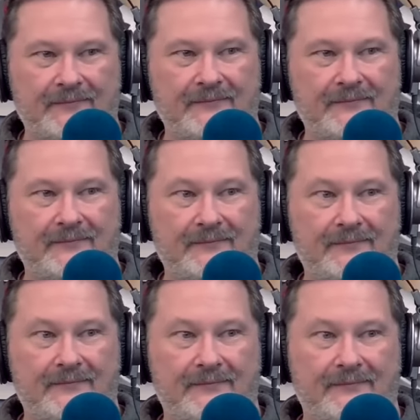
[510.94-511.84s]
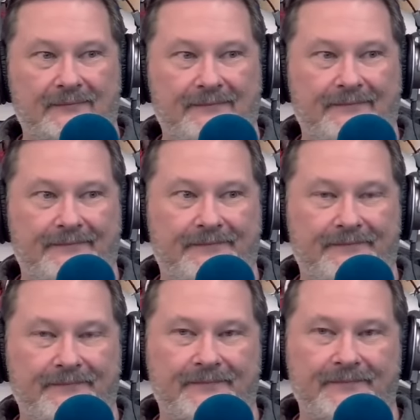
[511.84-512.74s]

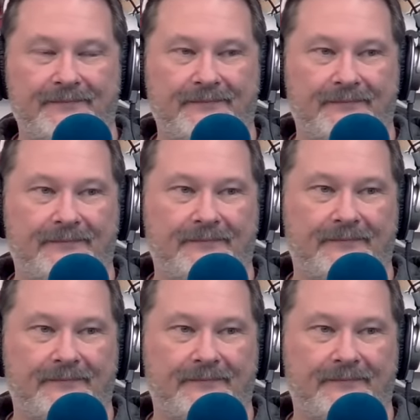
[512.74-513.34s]
The person shown says nothing.